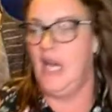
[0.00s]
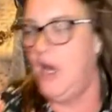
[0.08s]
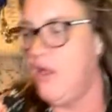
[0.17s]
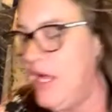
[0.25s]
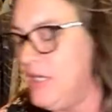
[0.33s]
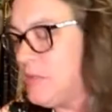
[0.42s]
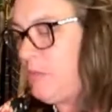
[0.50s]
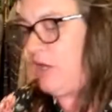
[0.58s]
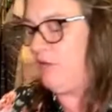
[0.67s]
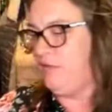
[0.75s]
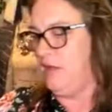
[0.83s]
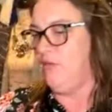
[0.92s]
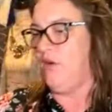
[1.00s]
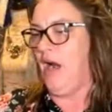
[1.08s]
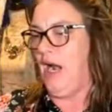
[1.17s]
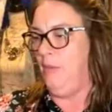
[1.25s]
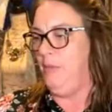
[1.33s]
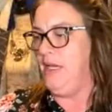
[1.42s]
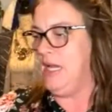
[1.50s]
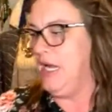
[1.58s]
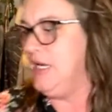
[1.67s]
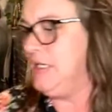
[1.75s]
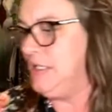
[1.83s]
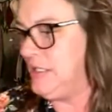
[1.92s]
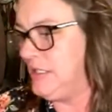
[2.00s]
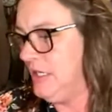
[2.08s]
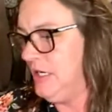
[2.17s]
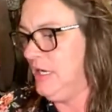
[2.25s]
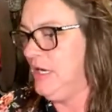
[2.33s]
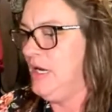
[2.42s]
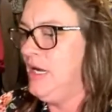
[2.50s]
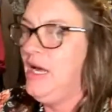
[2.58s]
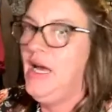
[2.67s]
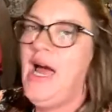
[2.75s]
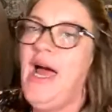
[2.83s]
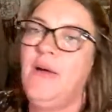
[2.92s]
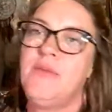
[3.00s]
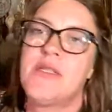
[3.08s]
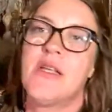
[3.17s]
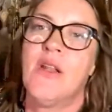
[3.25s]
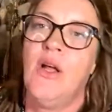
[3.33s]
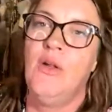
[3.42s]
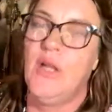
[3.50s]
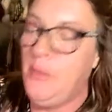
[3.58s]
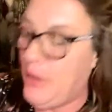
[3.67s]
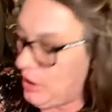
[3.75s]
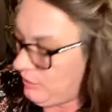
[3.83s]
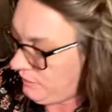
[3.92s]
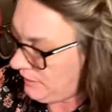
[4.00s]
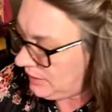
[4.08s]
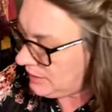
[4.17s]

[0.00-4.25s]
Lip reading: Oh, that's perfect for Happy Days. Absolutely perfect.